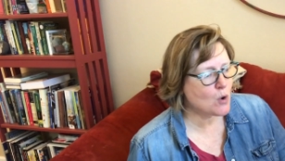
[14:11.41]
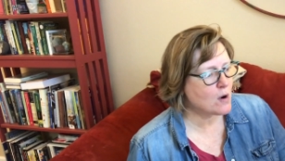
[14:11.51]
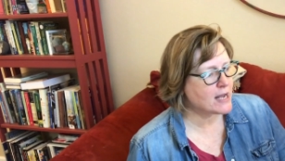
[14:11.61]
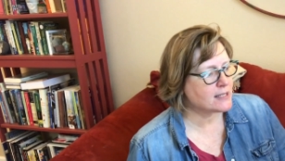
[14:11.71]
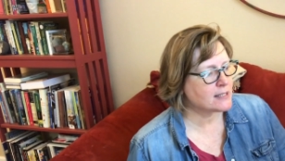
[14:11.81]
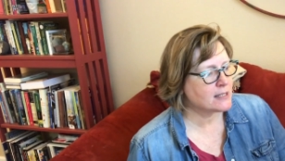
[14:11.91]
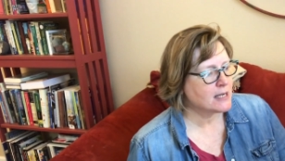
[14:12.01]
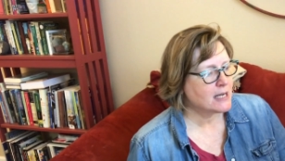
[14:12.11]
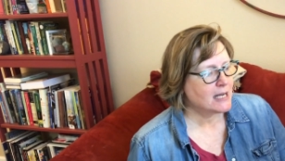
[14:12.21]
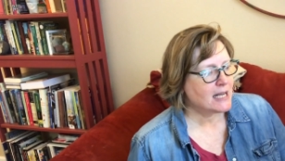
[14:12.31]
noise.
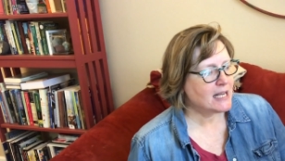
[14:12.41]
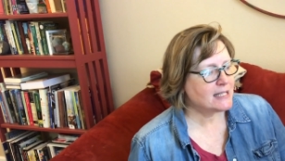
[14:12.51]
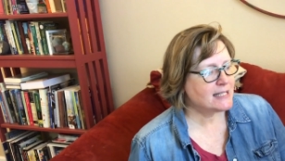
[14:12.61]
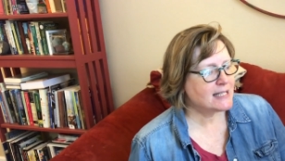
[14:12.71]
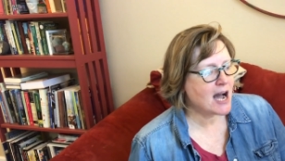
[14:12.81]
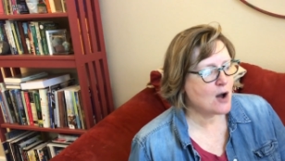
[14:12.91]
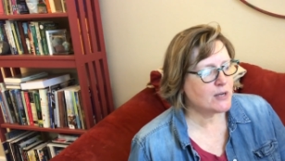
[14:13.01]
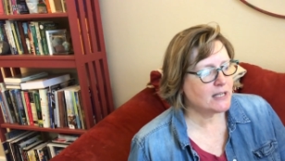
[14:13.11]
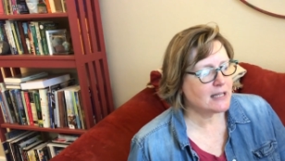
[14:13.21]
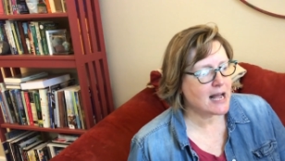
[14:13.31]
It
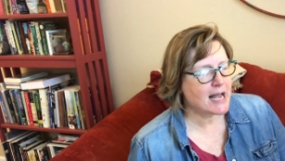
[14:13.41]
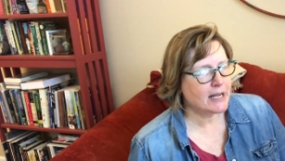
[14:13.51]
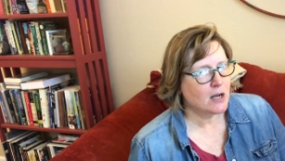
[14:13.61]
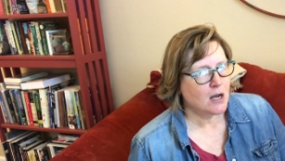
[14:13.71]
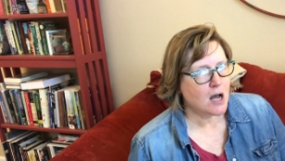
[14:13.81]
sounded like,